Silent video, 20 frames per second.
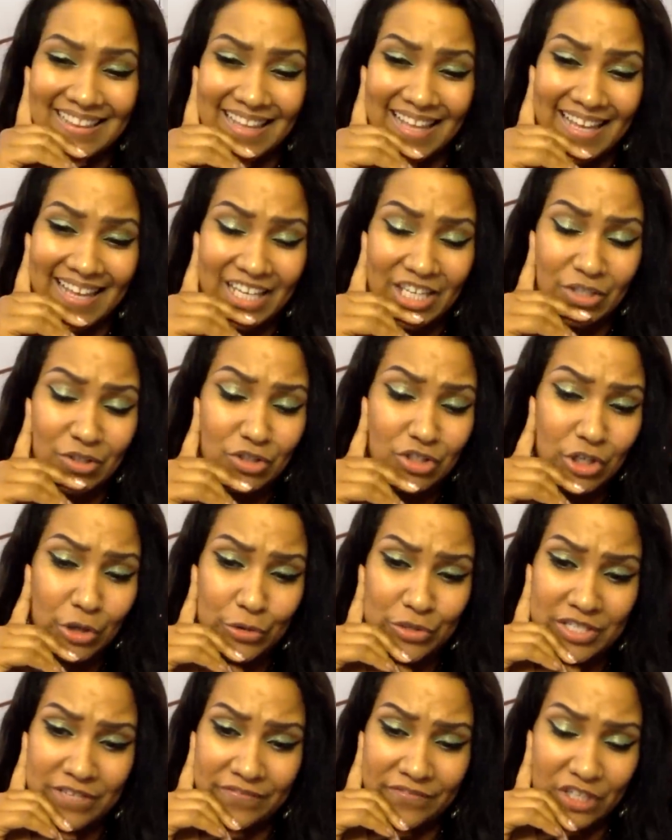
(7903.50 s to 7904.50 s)
Thank you,
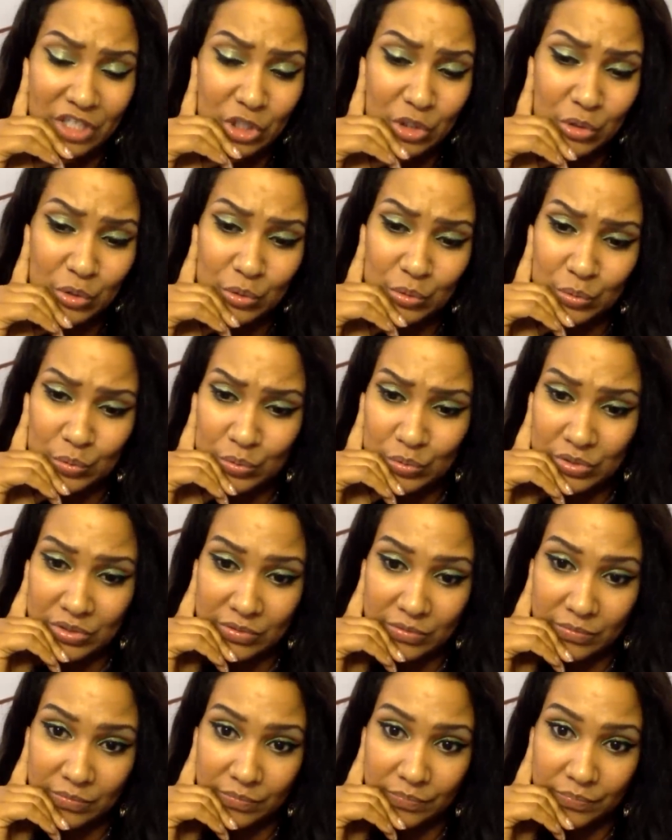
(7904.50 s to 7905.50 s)
Joseph Hughes.
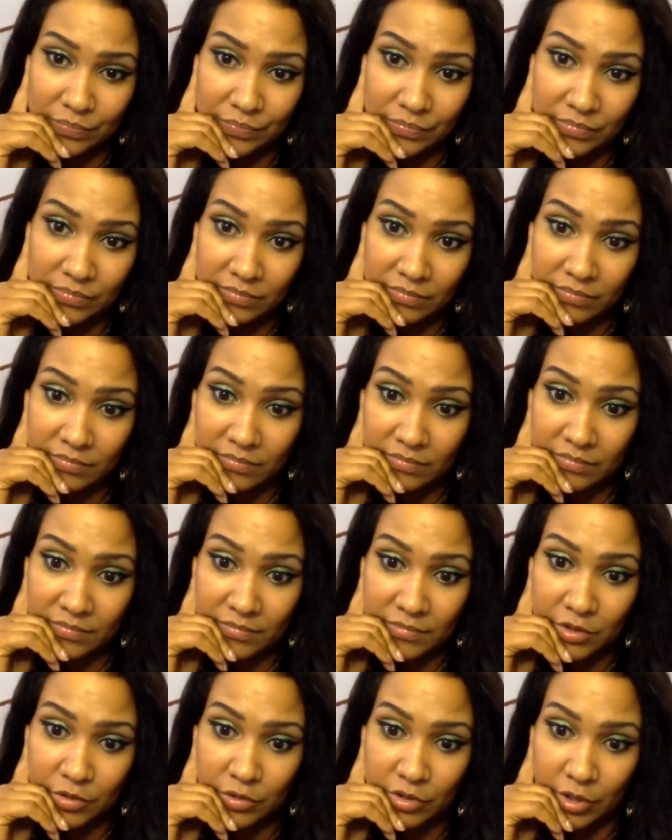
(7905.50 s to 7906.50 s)

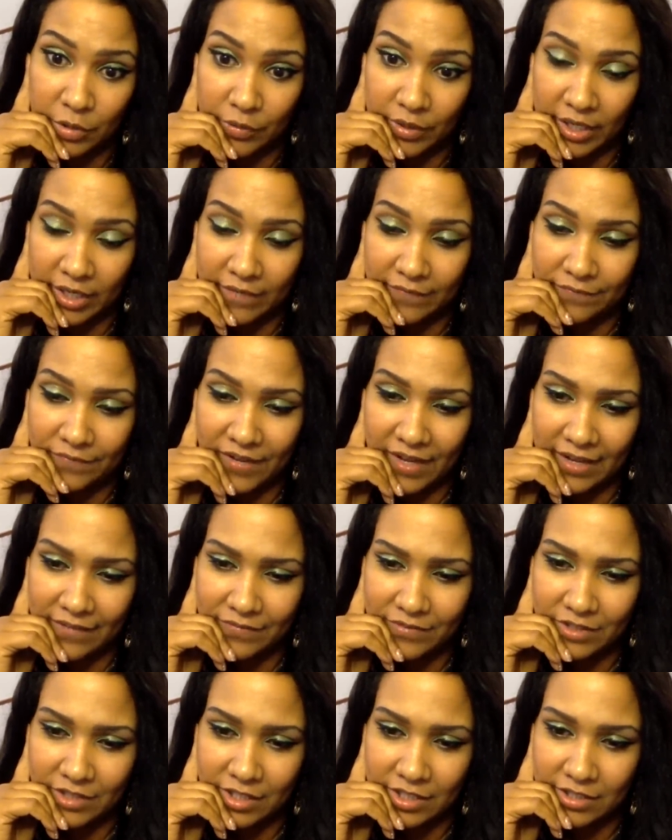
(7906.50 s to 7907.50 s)
You donated
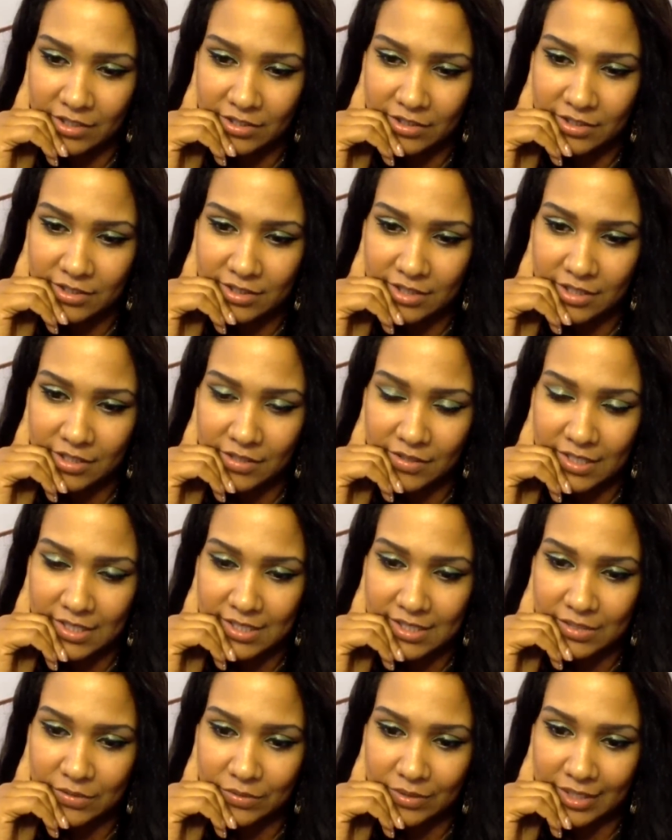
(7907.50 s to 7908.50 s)
$5. Oh,
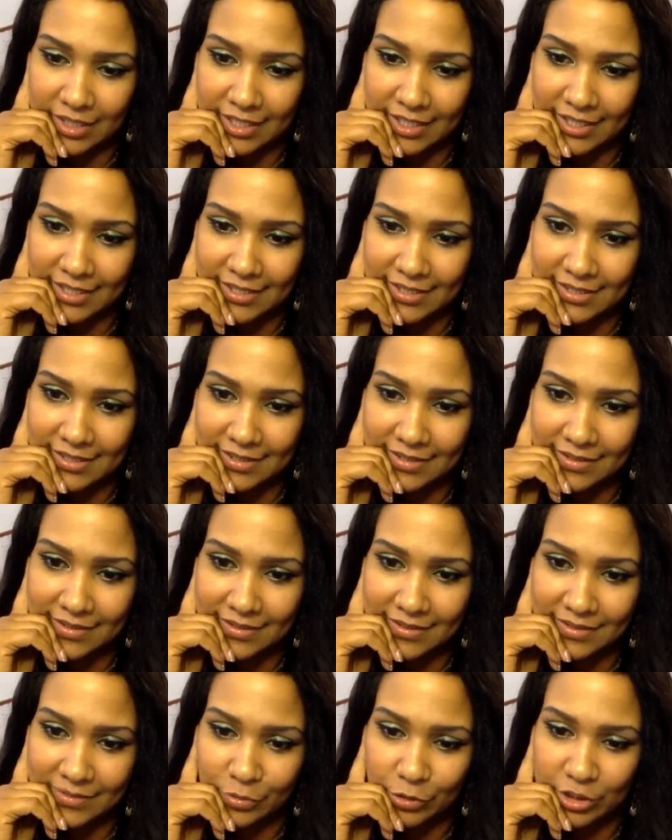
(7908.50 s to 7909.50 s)
that's so nice.
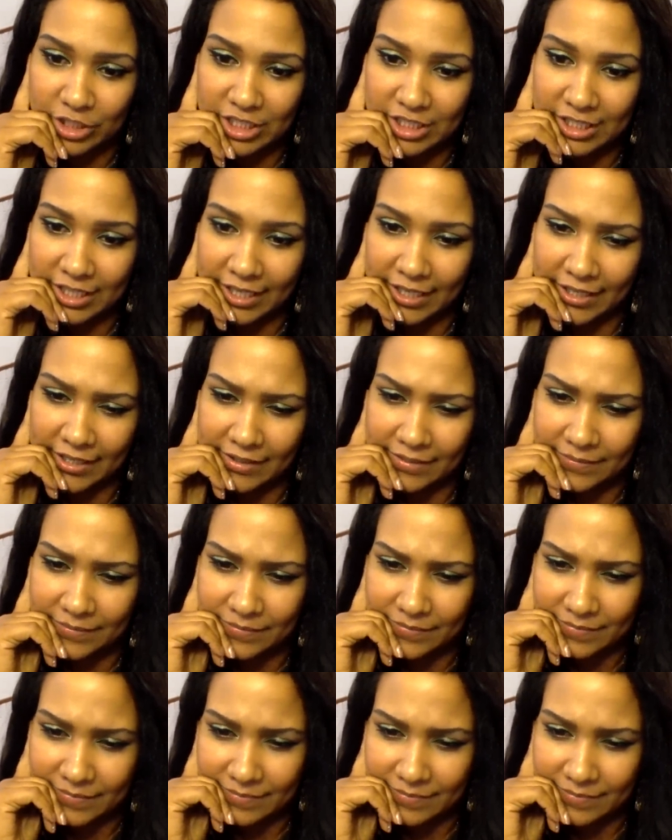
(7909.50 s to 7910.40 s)
Appreciate